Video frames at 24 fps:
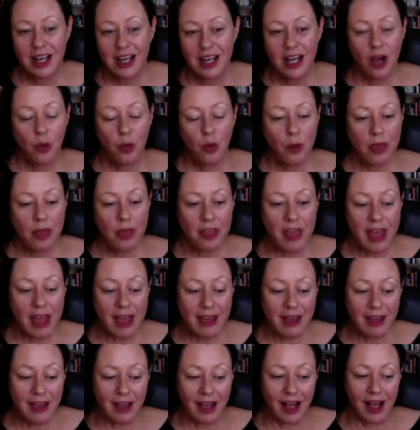whether
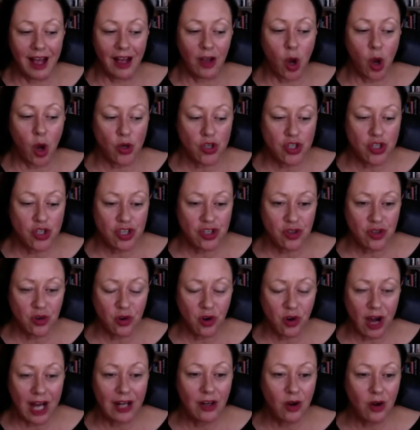they're conscious
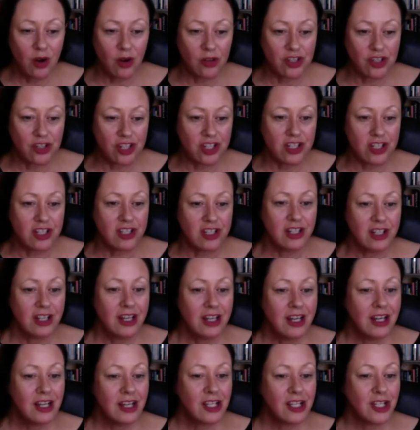or unconscious.
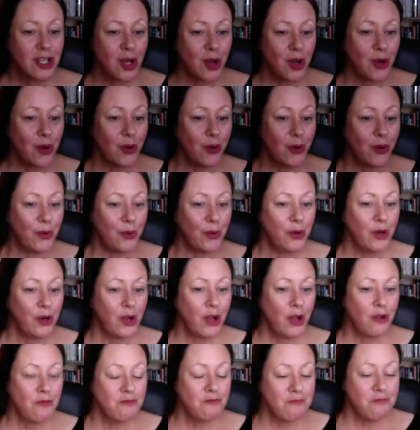So
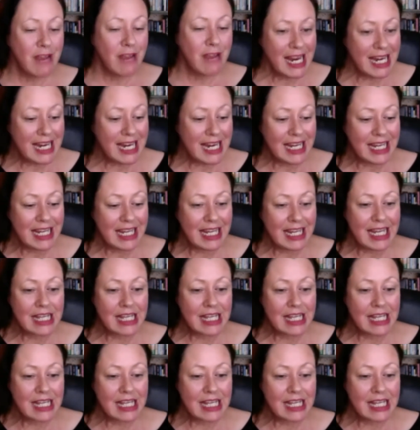reading is